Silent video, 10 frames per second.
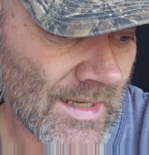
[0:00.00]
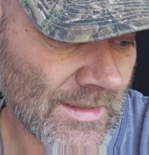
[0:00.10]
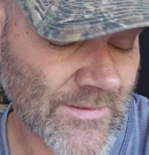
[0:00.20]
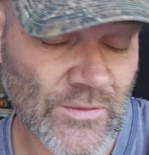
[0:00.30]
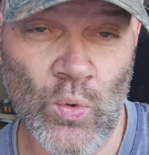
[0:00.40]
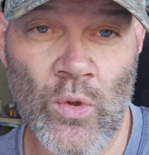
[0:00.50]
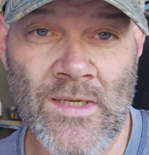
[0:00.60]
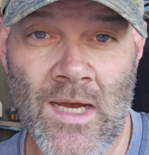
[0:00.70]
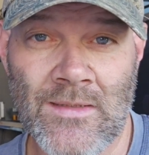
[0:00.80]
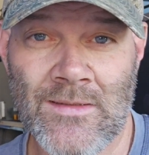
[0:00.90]

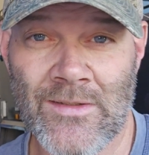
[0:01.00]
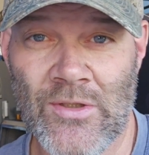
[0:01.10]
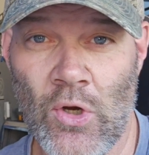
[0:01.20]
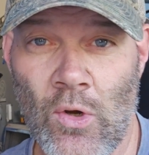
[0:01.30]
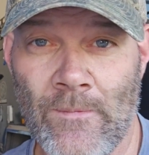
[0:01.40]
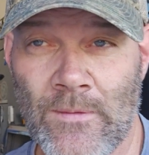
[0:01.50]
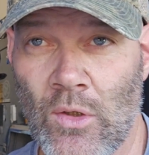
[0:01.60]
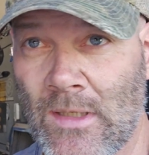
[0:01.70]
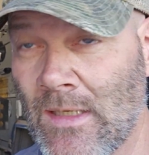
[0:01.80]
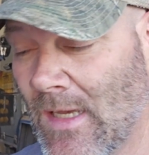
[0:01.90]
sawdust dye
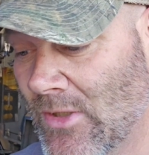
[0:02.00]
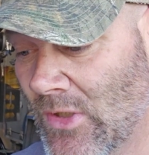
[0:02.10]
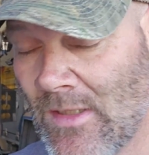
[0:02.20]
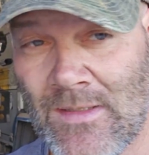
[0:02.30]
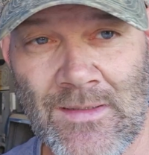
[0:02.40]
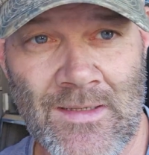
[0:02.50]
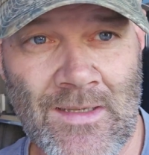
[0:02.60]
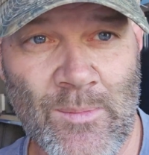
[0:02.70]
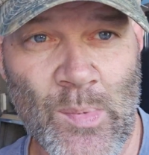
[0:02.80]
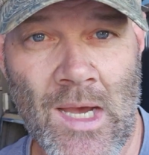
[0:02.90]
flocking, as you can see,
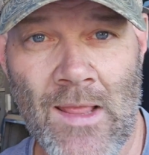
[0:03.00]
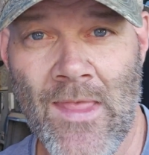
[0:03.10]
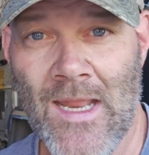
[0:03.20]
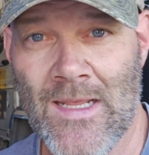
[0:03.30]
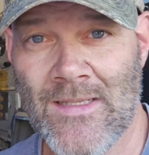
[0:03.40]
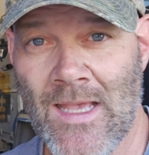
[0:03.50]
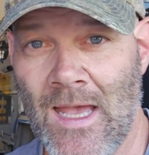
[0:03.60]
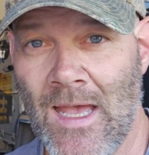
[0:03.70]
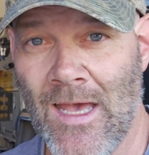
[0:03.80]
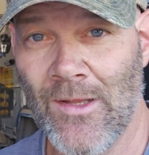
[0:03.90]
but that is a
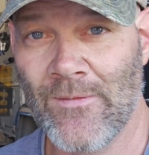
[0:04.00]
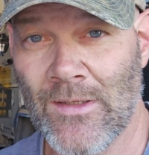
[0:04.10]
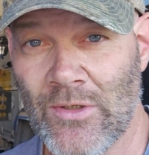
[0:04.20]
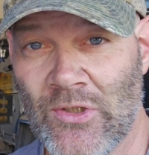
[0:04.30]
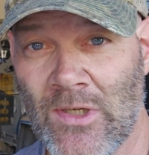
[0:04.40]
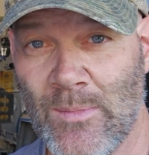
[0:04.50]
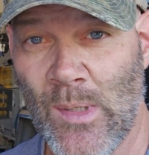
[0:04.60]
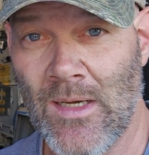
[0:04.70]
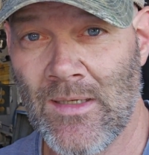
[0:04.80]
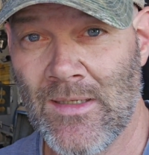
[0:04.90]
hell of a lot
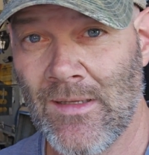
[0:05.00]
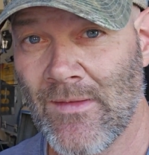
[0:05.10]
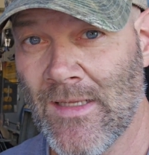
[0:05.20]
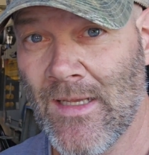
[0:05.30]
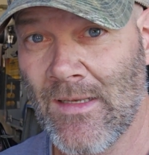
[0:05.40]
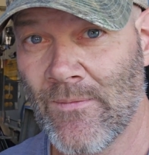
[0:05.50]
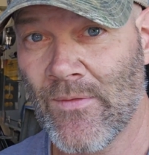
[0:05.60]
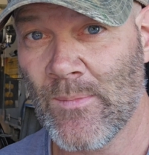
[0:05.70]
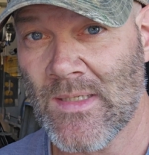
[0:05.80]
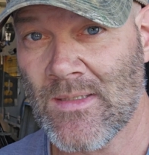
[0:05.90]
cheaper than getting it
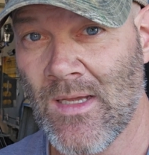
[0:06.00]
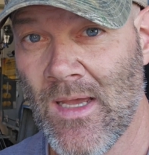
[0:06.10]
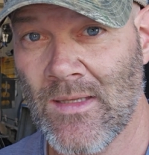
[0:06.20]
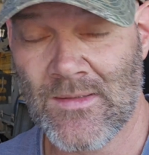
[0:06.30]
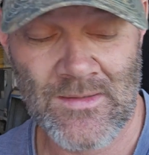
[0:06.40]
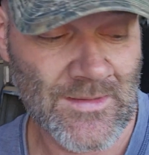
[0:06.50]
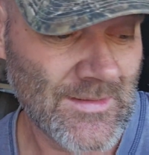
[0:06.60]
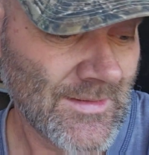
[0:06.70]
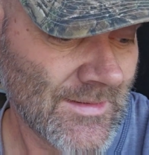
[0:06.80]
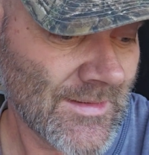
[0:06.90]
from the States.
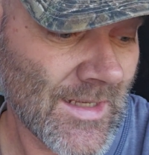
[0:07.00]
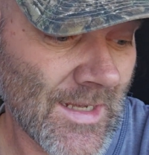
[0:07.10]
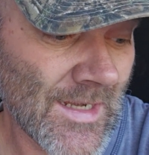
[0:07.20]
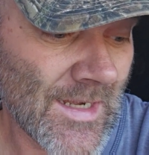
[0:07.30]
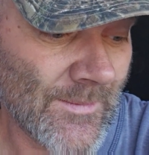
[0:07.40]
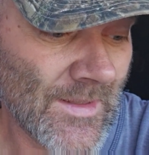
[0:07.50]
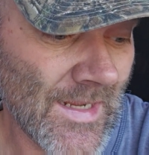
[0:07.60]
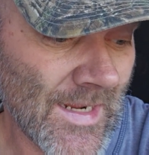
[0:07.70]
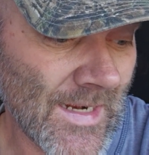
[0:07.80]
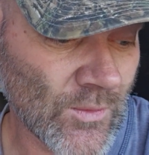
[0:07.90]

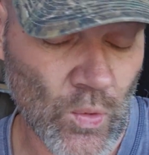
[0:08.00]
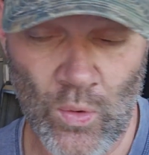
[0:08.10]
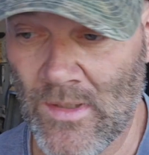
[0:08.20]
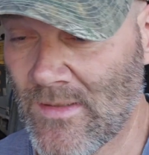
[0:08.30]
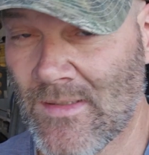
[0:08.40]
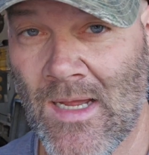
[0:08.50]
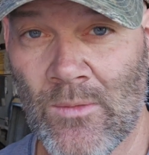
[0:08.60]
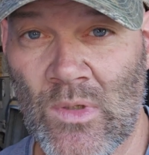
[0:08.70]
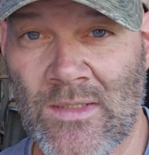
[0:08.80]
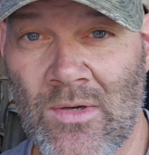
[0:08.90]
And all it's done
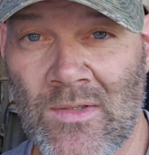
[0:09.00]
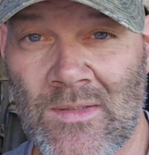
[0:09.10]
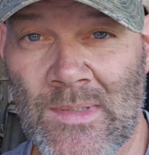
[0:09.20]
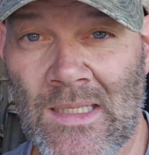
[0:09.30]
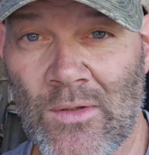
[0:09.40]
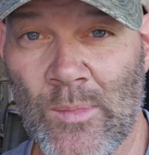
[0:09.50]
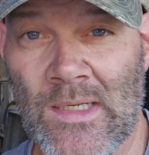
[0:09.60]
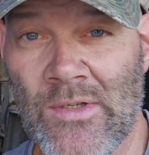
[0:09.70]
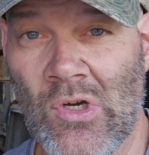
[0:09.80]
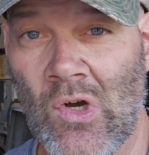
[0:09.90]
was cost me a little bit
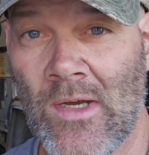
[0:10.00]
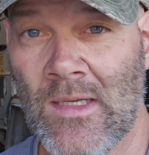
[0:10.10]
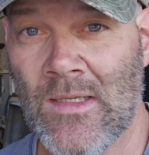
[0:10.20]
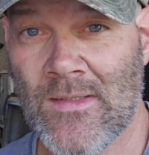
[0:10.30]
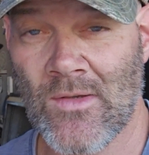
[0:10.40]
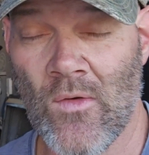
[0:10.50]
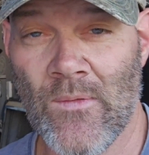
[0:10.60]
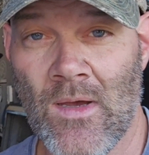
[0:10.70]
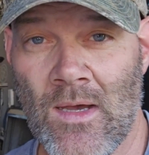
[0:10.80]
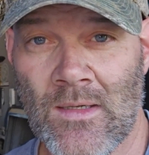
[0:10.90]
of dye so
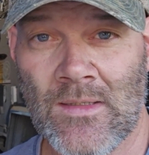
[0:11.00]
far.